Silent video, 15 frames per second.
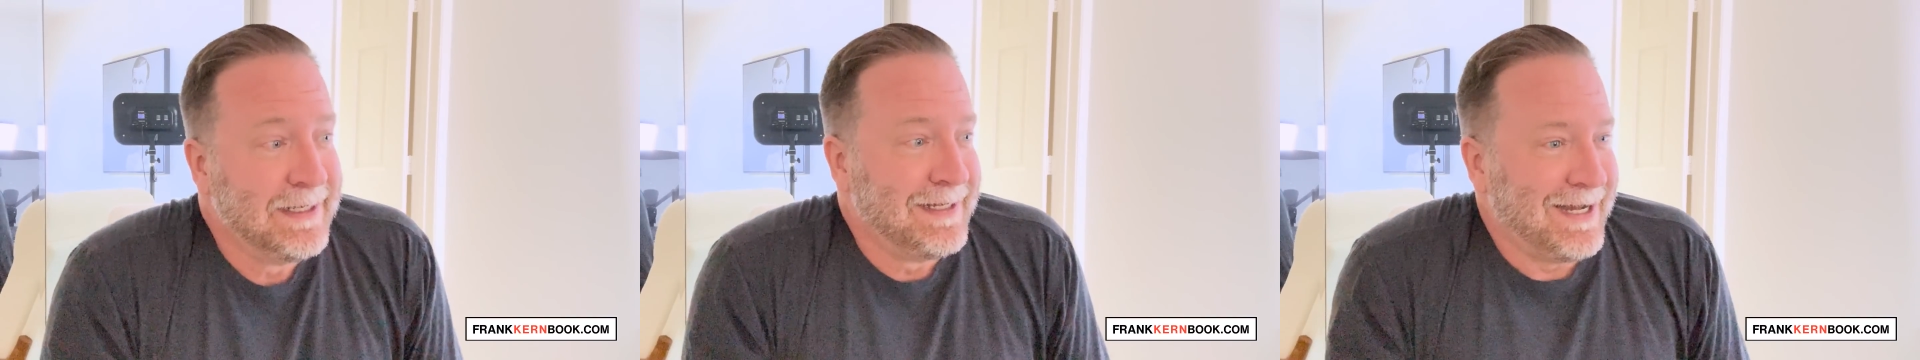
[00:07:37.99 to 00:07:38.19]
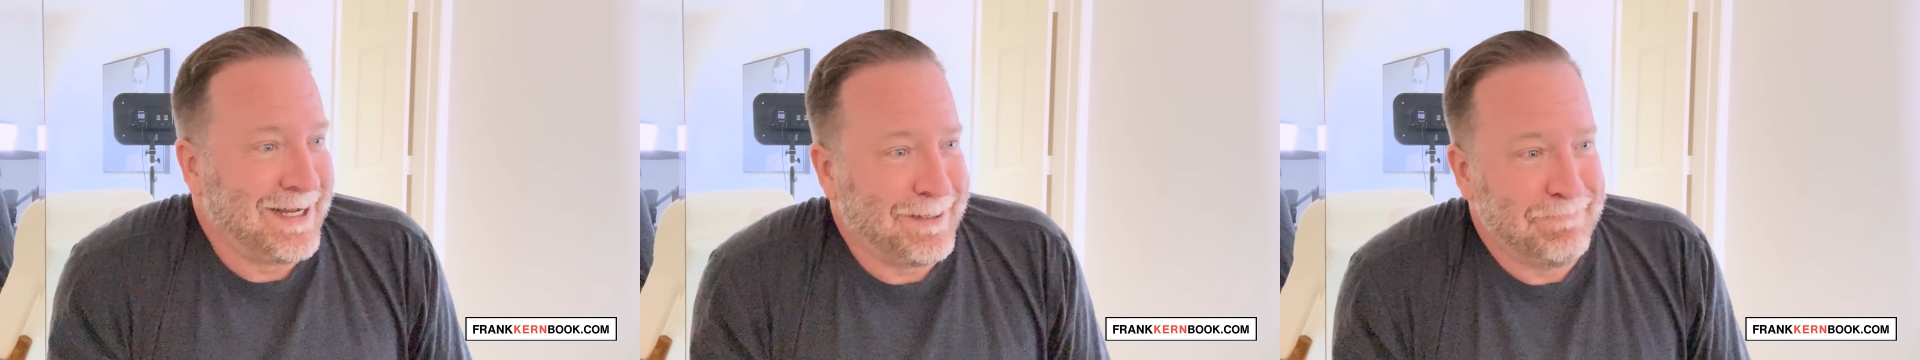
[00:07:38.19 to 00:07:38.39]

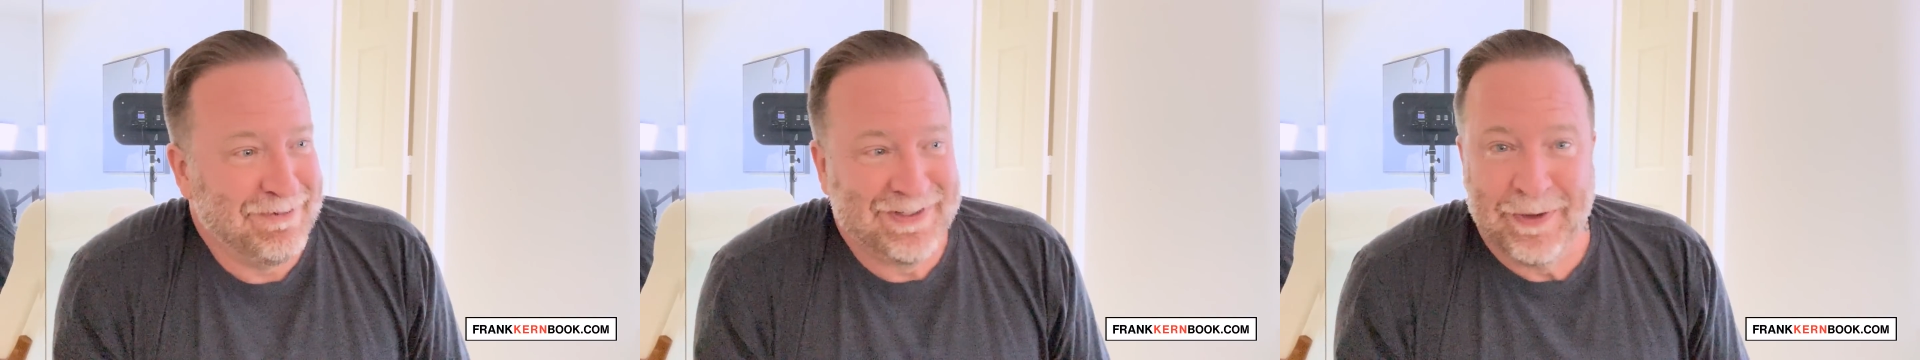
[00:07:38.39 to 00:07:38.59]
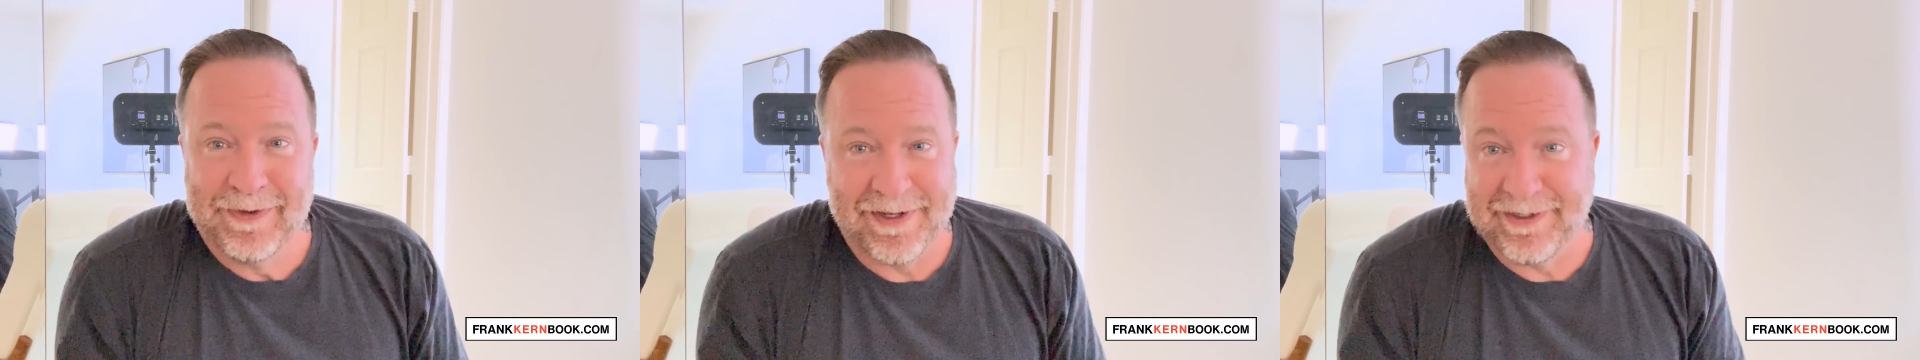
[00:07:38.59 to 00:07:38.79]

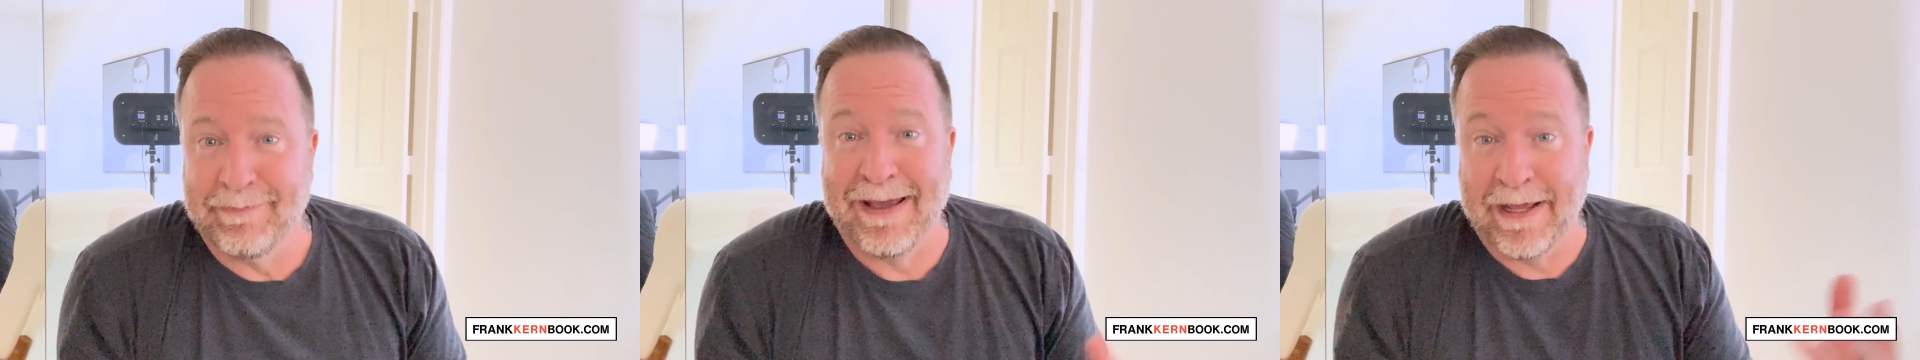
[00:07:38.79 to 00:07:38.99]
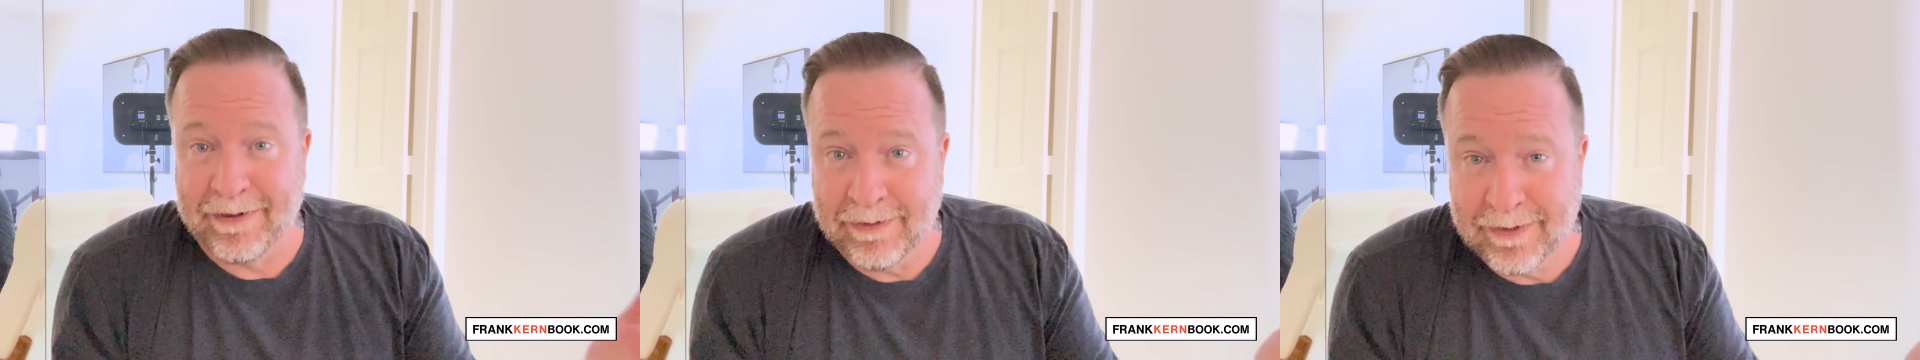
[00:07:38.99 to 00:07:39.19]
so it doesn't
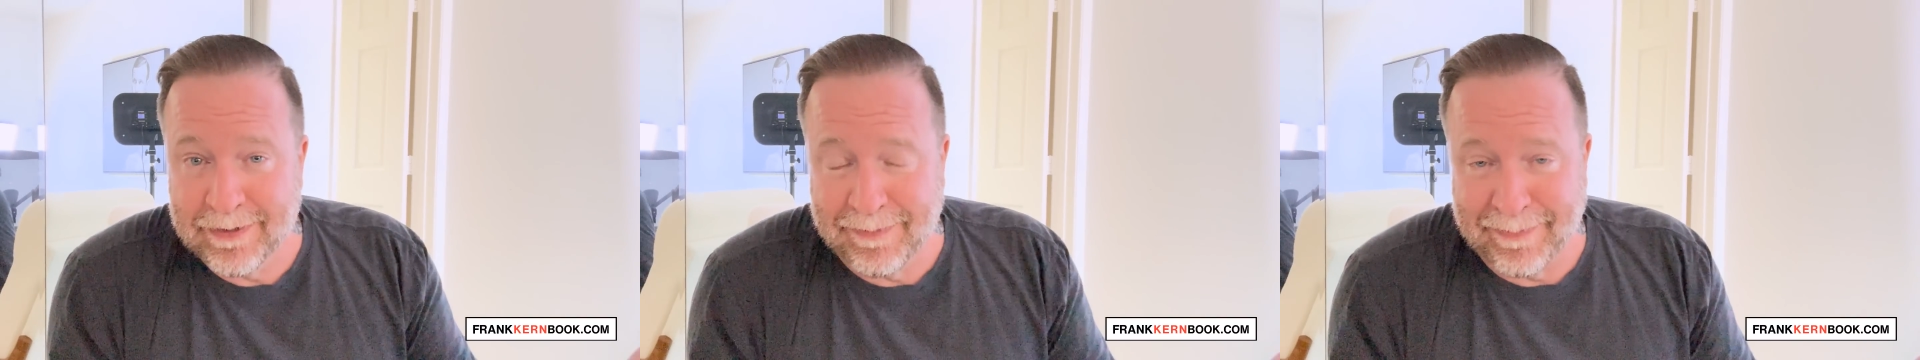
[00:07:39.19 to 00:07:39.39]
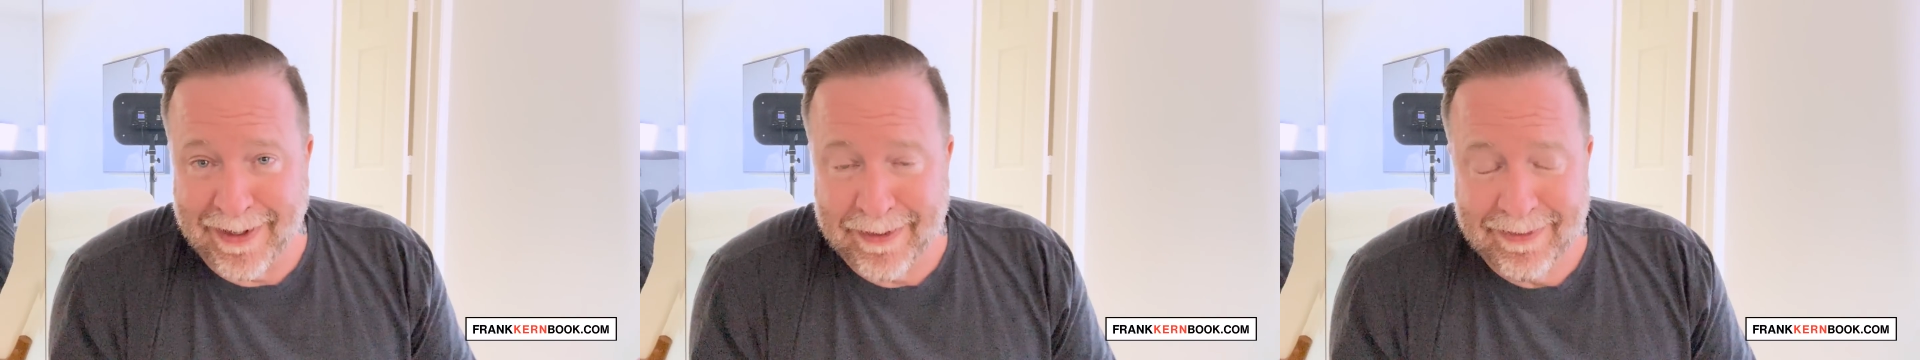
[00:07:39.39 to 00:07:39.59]
matter the
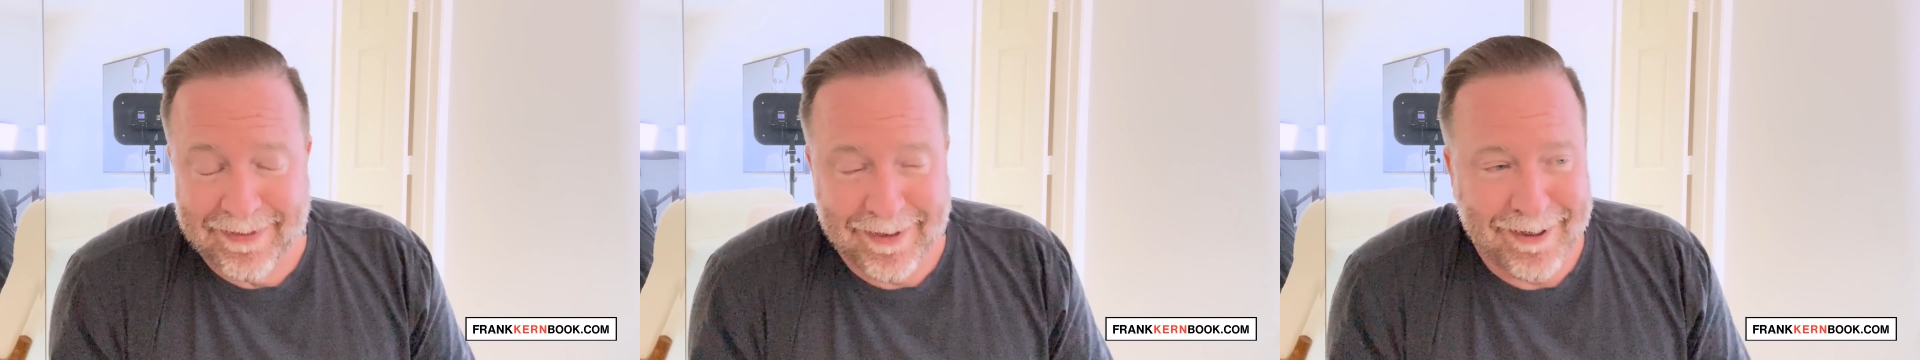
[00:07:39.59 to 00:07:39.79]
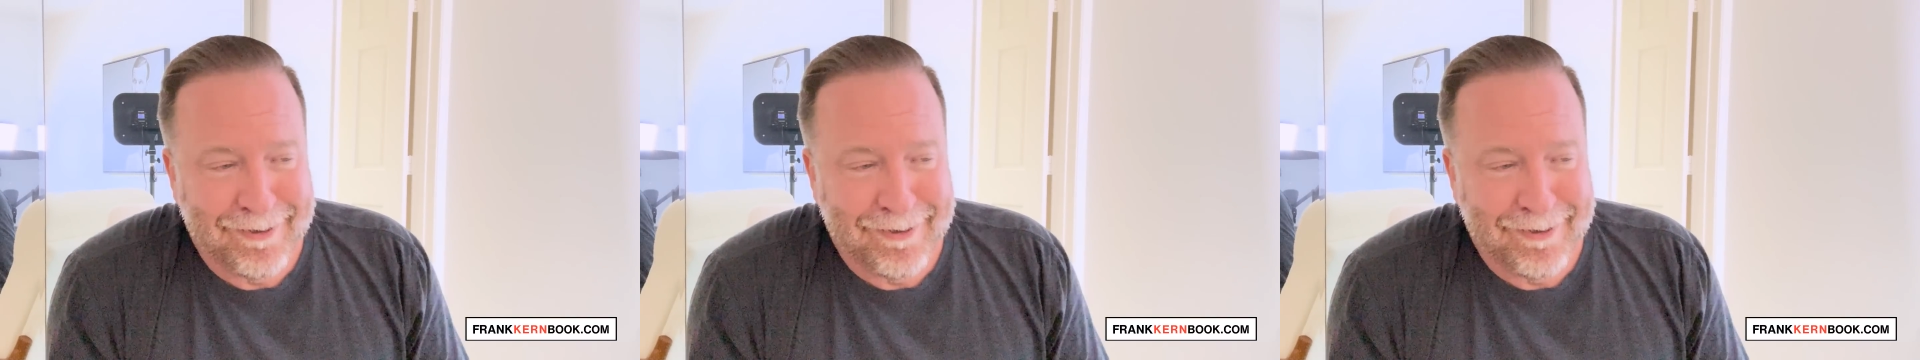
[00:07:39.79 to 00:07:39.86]
month,